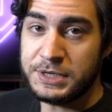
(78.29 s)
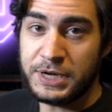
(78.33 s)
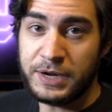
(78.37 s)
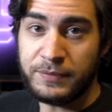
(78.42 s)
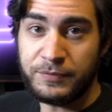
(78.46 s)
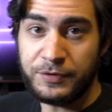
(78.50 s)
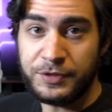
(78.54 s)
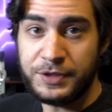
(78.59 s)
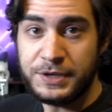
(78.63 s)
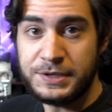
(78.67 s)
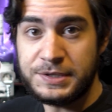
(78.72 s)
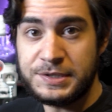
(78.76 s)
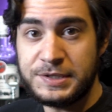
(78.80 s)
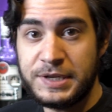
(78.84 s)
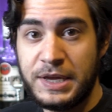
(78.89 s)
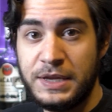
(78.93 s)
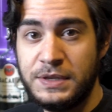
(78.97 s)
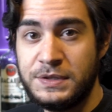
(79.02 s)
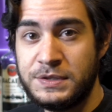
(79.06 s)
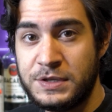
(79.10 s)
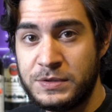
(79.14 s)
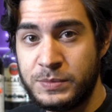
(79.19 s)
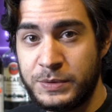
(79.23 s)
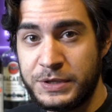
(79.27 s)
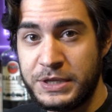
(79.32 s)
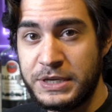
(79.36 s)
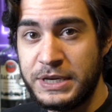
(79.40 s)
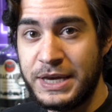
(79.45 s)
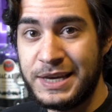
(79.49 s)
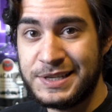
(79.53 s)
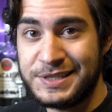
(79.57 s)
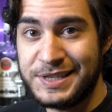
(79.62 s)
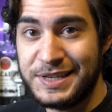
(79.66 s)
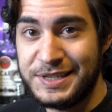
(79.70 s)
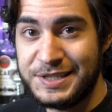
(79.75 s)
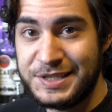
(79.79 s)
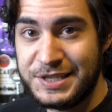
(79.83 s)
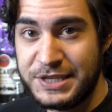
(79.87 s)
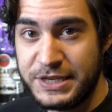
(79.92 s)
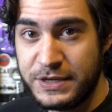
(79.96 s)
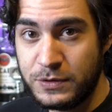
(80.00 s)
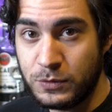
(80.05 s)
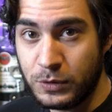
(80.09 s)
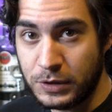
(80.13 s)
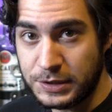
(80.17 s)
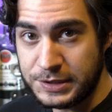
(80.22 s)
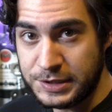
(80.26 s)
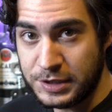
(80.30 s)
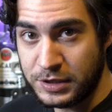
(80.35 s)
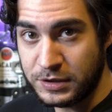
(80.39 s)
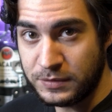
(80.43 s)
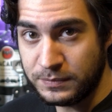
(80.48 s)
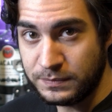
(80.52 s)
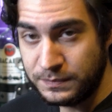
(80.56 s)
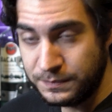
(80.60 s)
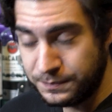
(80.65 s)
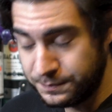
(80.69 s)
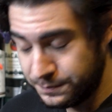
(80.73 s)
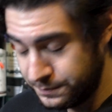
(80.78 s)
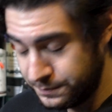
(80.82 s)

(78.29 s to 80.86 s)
Time for the sentences with the SAT words in them.